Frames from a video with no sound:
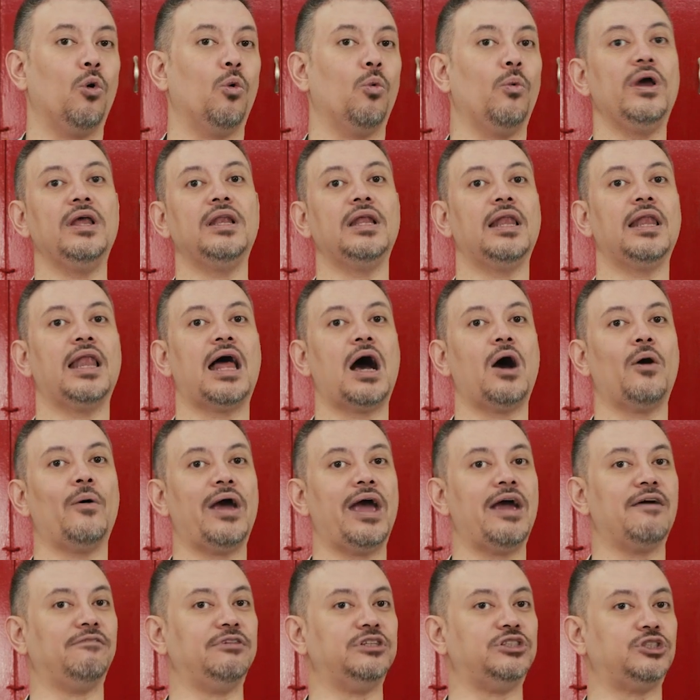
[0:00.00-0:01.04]
will allow
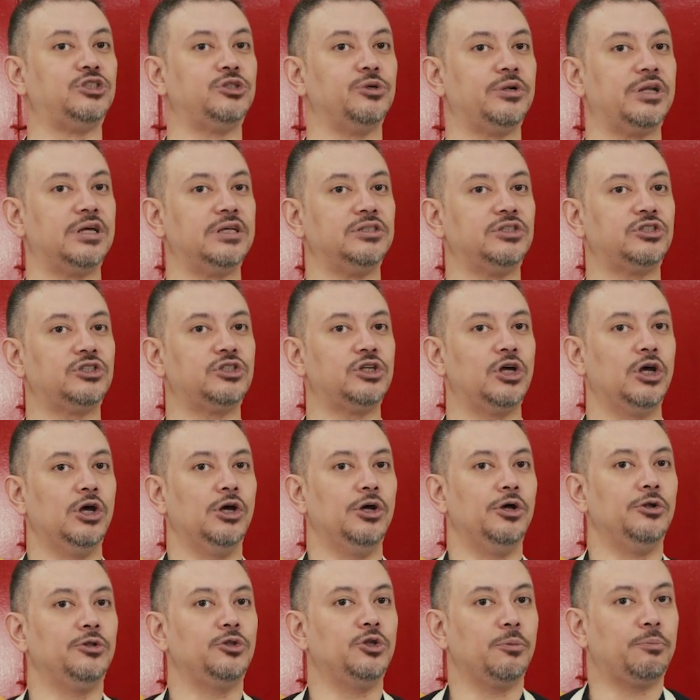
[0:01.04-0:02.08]
every student
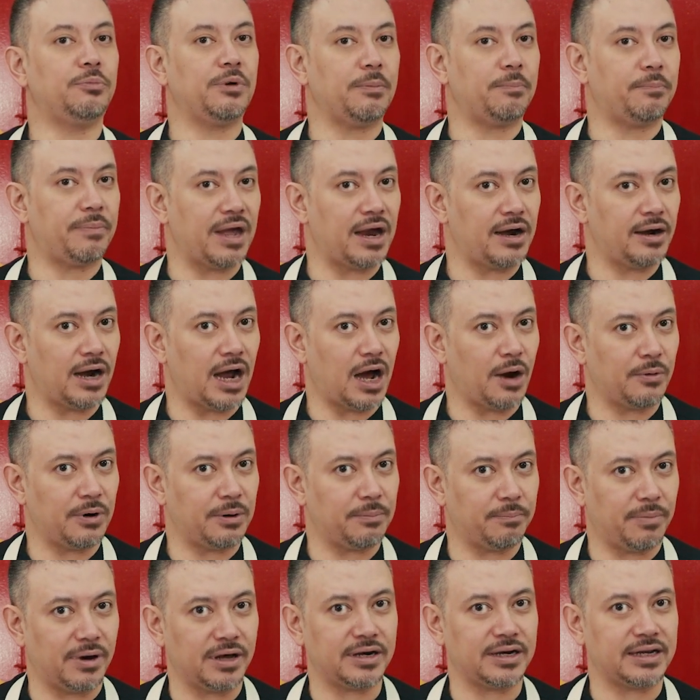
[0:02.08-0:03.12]
to prepare our
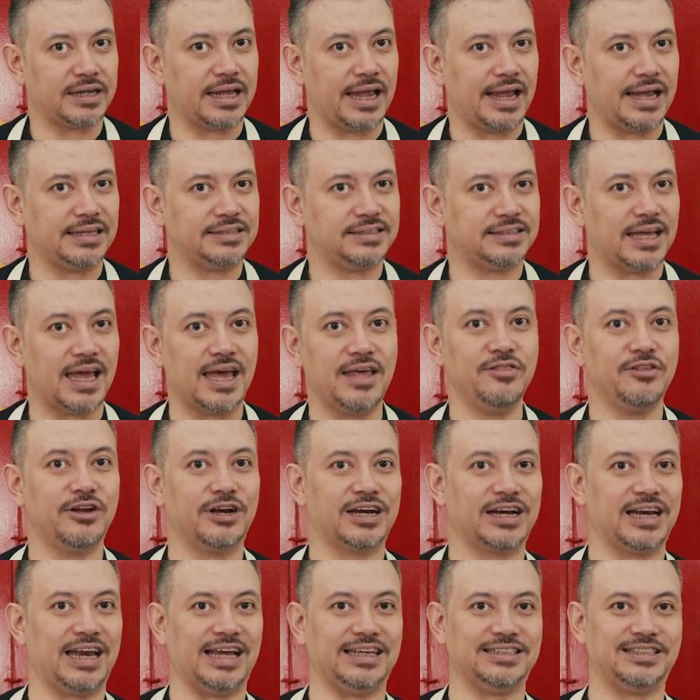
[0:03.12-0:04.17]
butter cakes and their
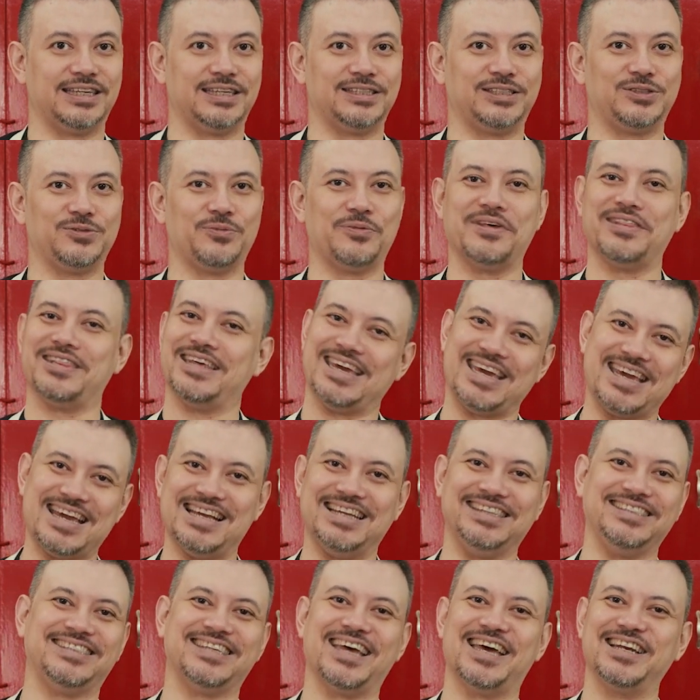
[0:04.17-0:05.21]
glazes with
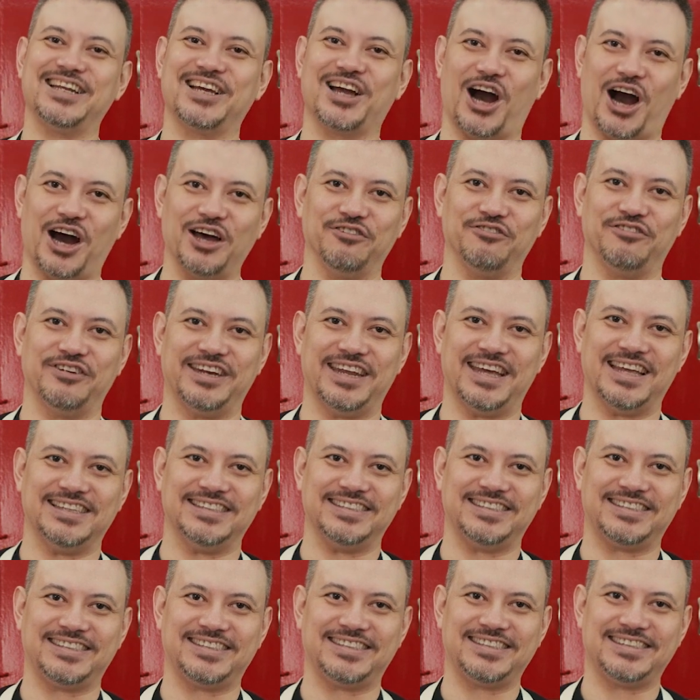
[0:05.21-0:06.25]
ease and
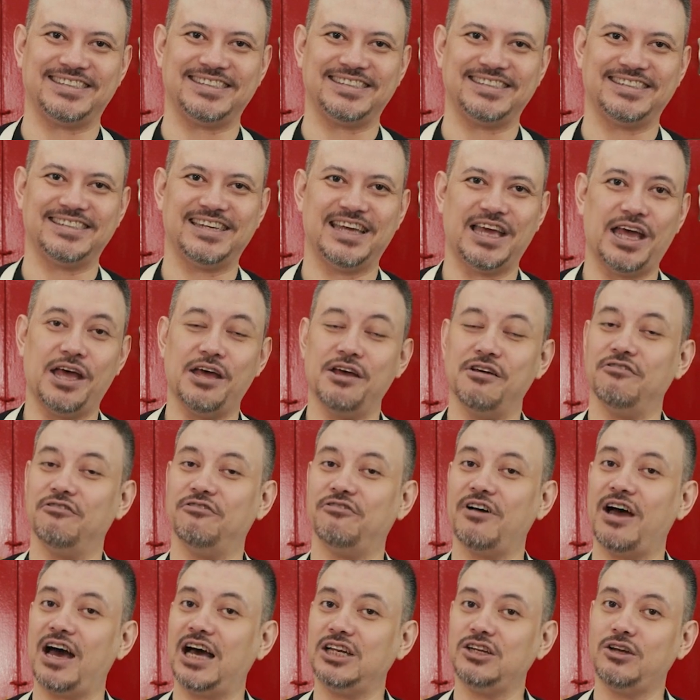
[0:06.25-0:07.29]
confidence.
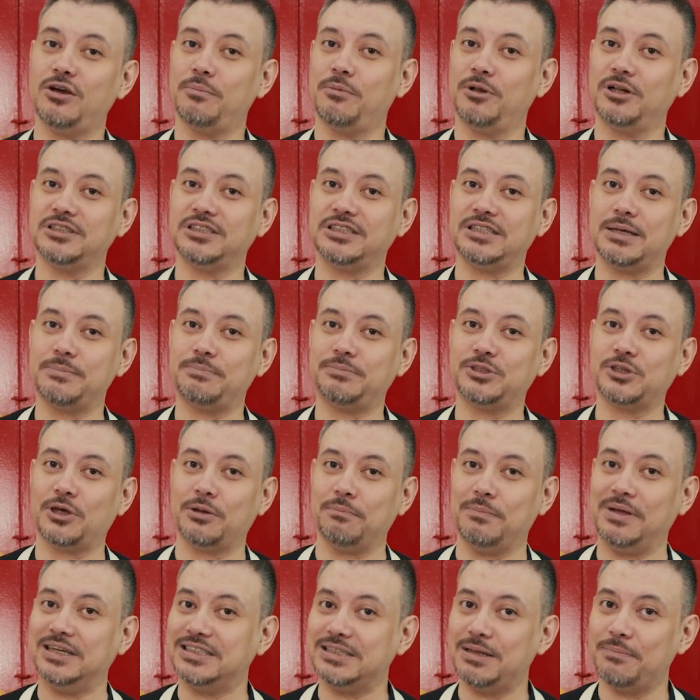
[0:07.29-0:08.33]
Valuable tips
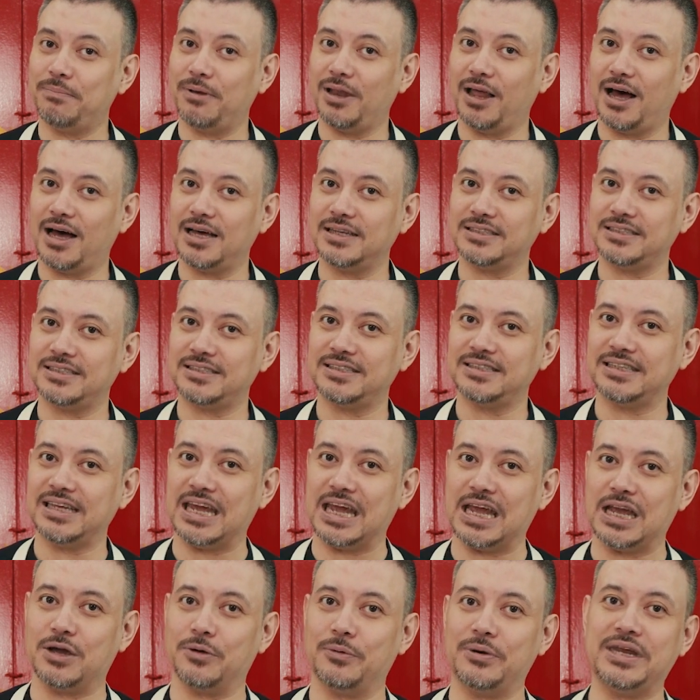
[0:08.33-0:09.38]
on mise en place,
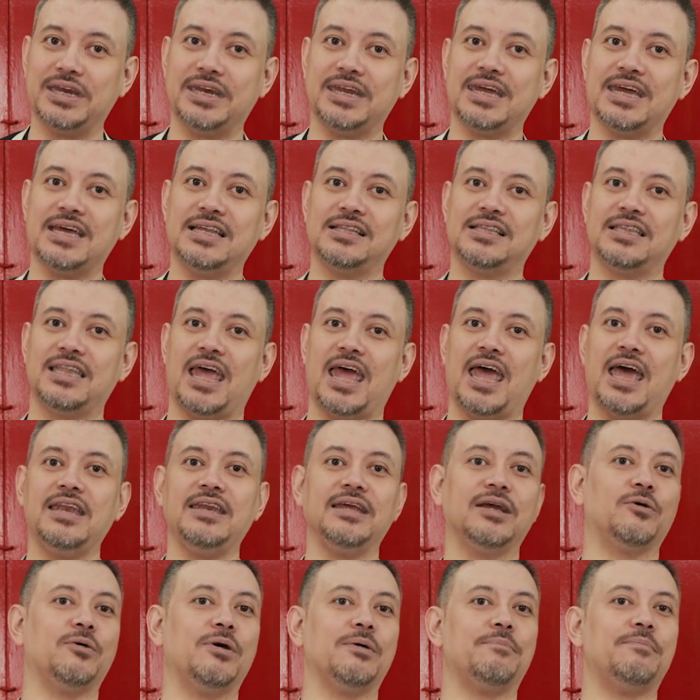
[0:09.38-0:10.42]
ingredient and
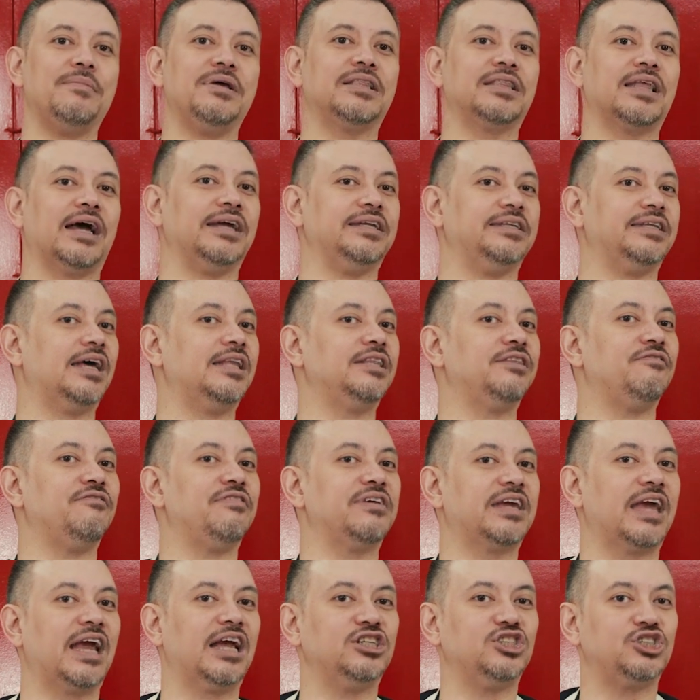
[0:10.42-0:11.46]
equipment
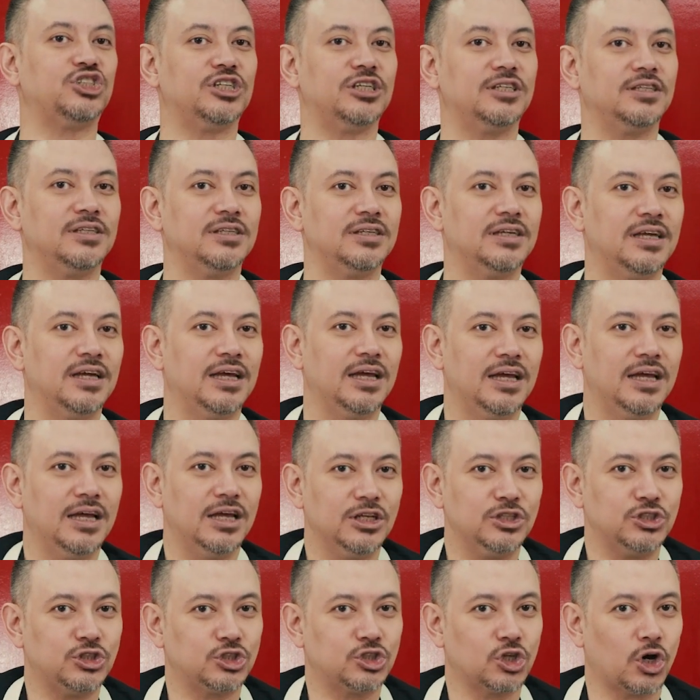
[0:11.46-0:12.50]
identification,
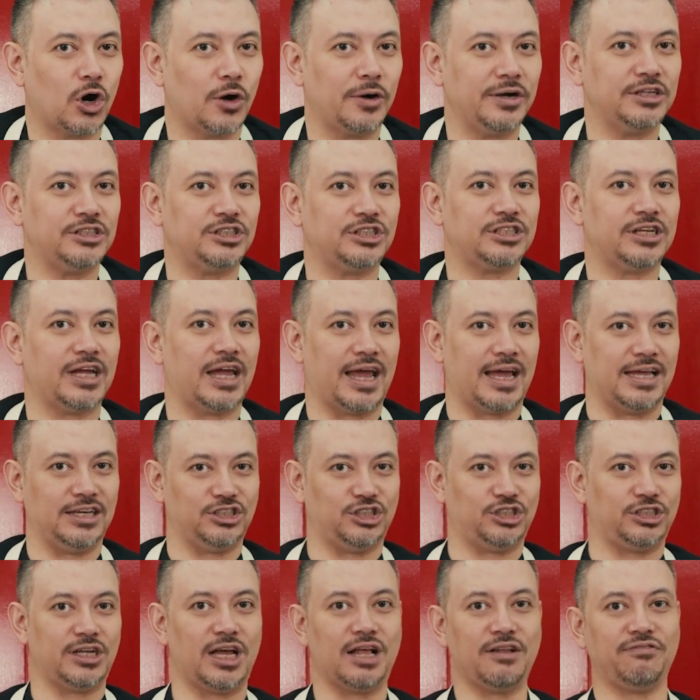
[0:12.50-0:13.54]
storage and
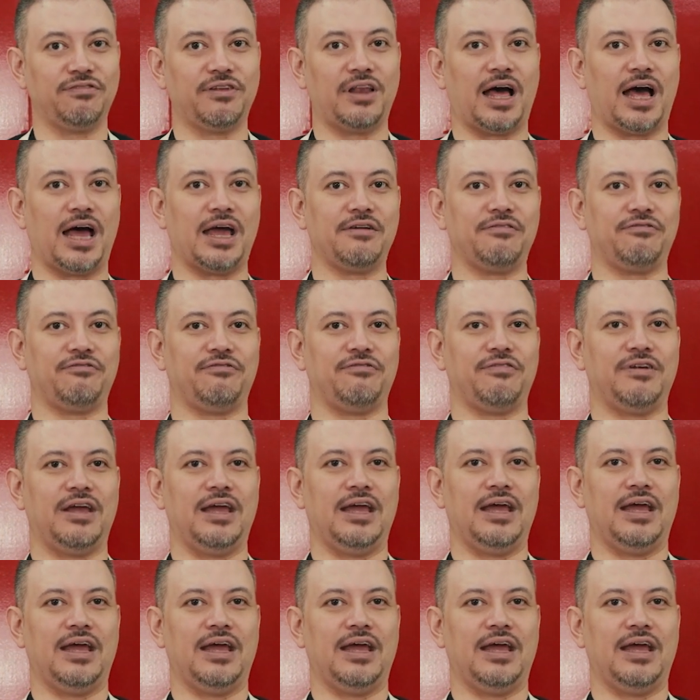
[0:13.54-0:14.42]
shelf life,